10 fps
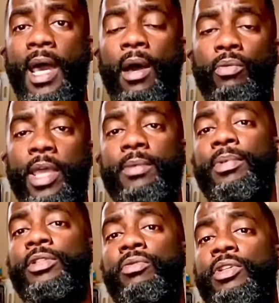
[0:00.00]
our weight,
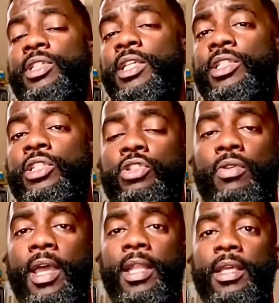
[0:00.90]
but the resistance
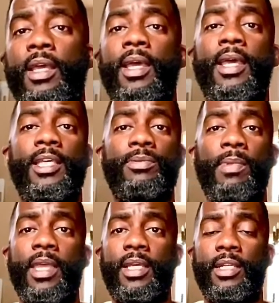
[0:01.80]
training is
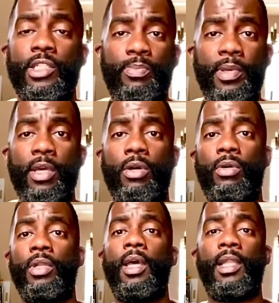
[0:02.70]
making us
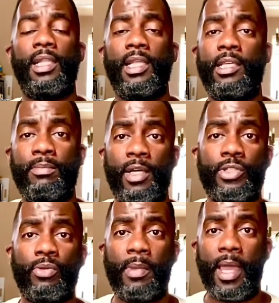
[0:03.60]
build lean
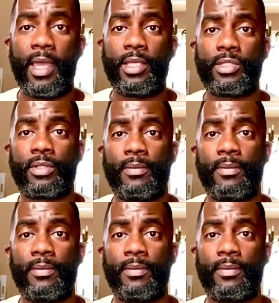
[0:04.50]
muscle mass.